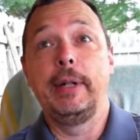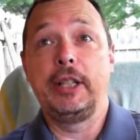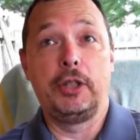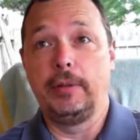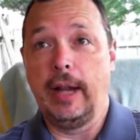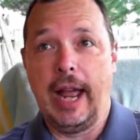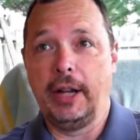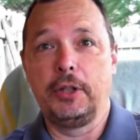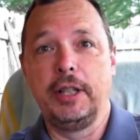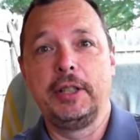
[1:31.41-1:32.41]
Which
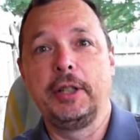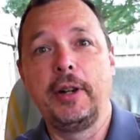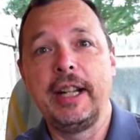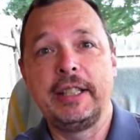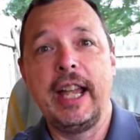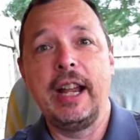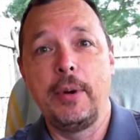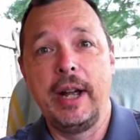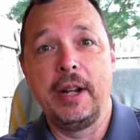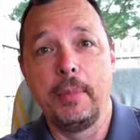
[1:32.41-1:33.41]
actually is a great
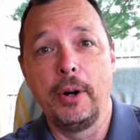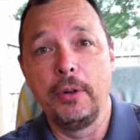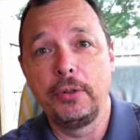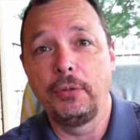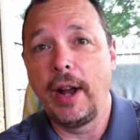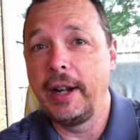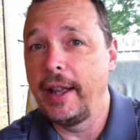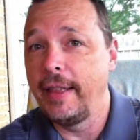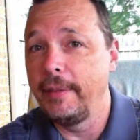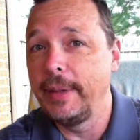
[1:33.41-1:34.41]
segue. Tomorrow's
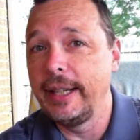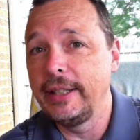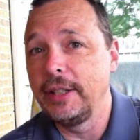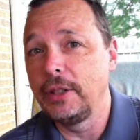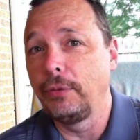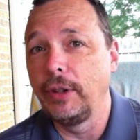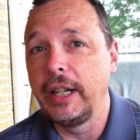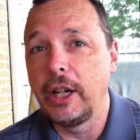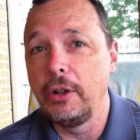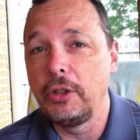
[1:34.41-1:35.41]
Friday. That means it's
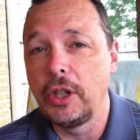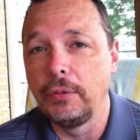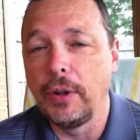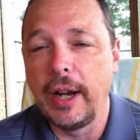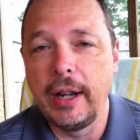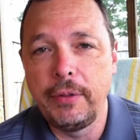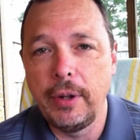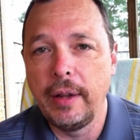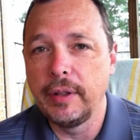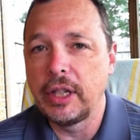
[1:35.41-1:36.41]
Free Coaching Friday.
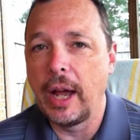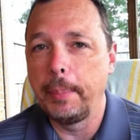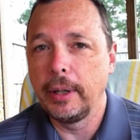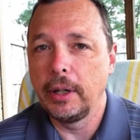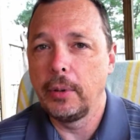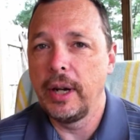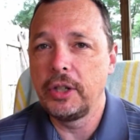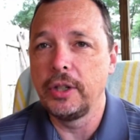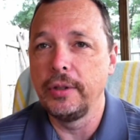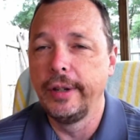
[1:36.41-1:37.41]
If you have a topic, a
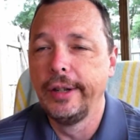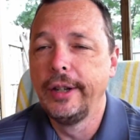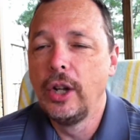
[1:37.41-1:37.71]
question,